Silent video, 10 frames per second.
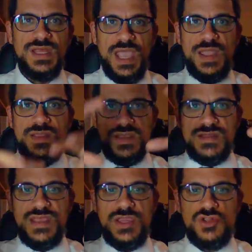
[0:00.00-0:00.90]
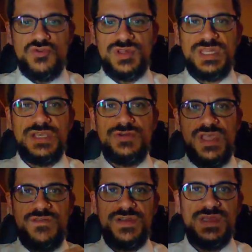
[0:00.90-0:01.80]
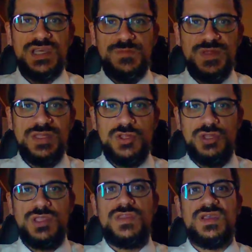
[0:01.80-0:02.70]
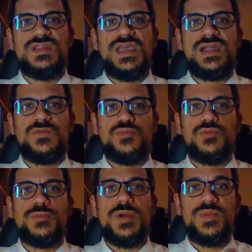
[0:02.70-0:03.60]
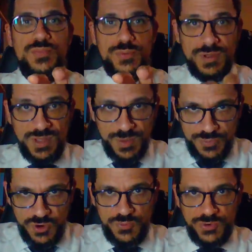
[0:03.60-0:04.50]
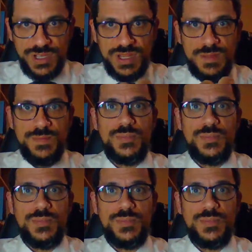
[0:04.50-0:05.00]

And nature is here, and everything is positioned in the exact appropriate and